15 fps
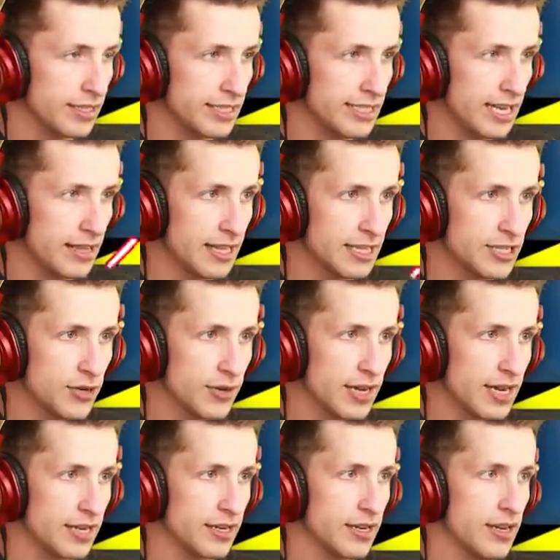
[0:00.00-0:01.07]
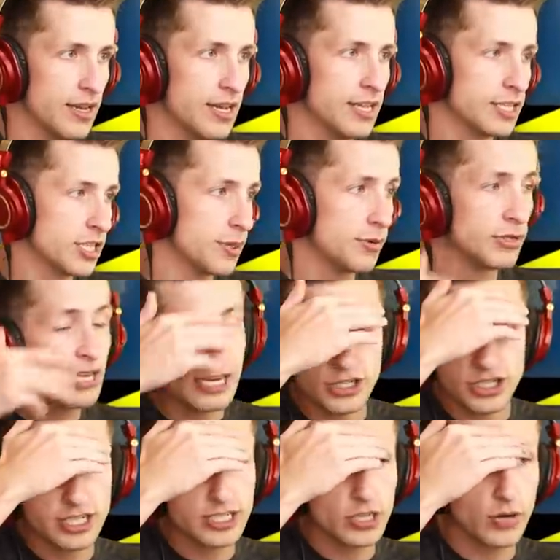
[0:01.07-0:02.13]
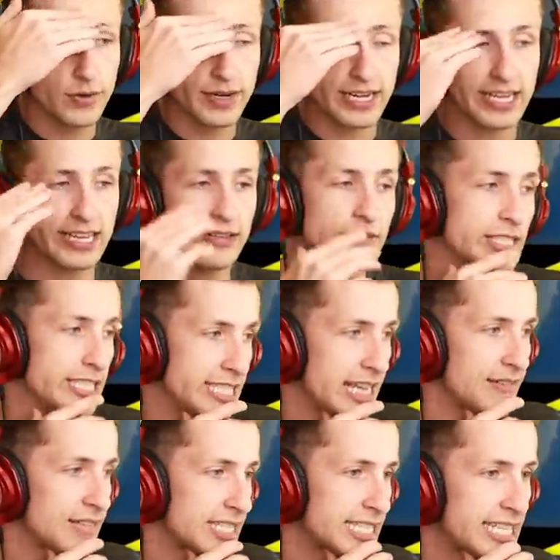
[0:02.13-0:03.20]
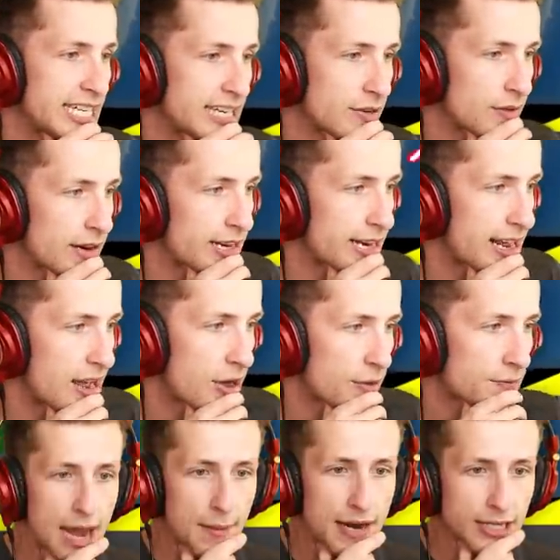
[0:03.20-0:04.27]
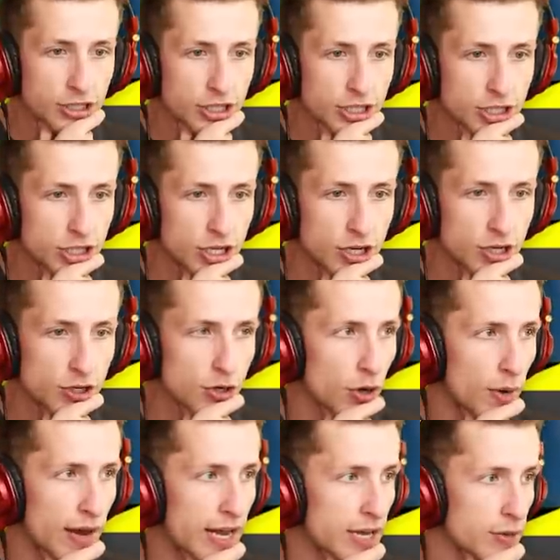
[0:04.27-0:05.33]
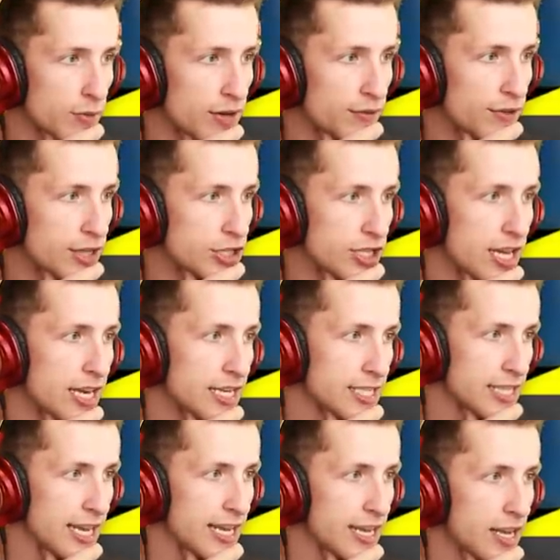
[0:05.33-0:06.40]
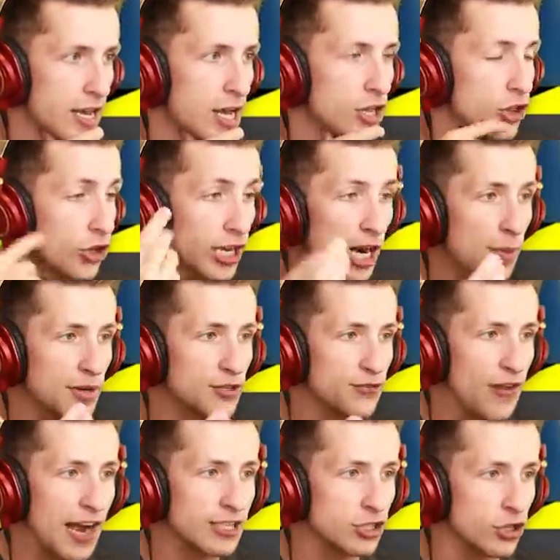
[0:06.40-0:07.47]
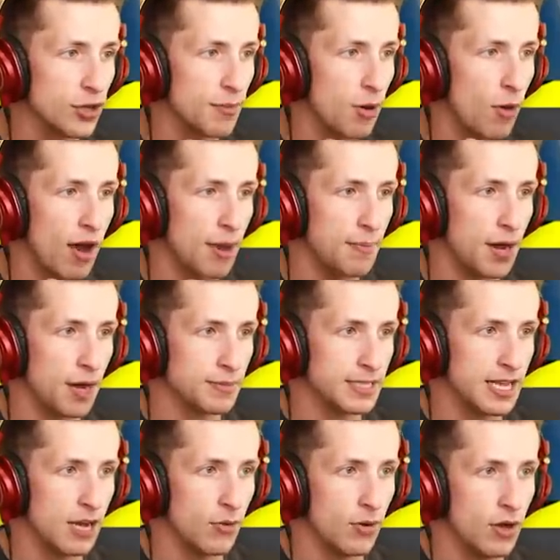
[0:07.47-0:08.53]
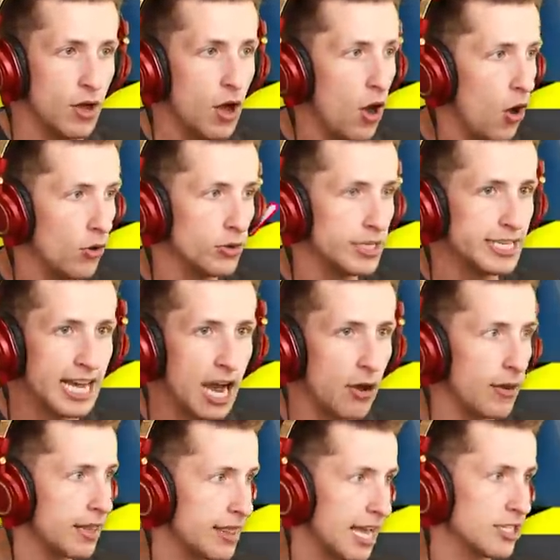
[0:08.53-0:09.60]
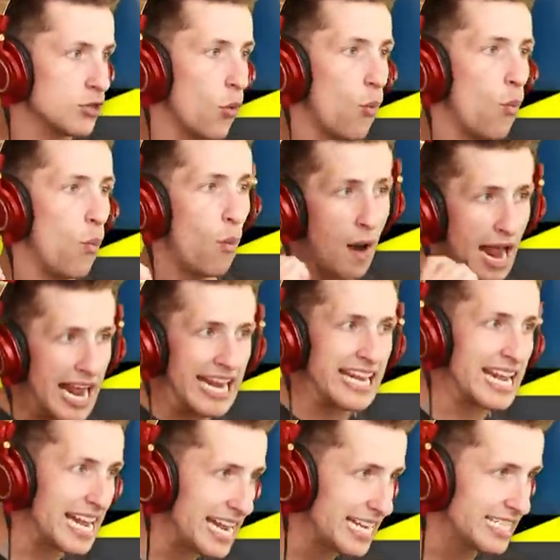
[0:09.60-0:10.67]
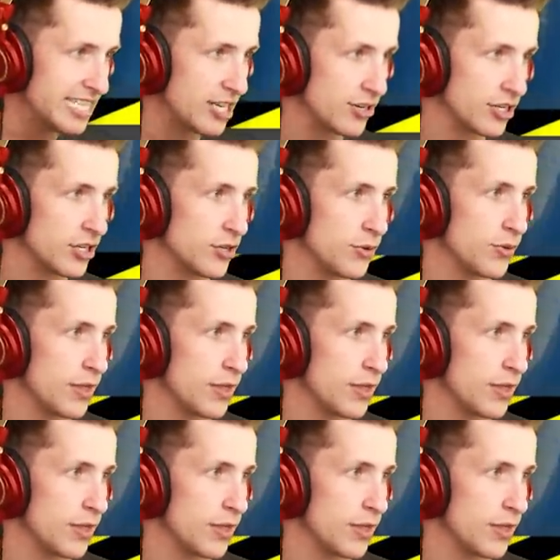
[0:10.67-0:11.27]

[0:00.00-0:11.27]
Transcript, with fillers: Yeah, that's okay. So the mutation's already at level 17 right now. I'm actually just gonna, you go ahead and refresh that because like, look at how much faster the Moab pops now. Holy cow, that's way easier to do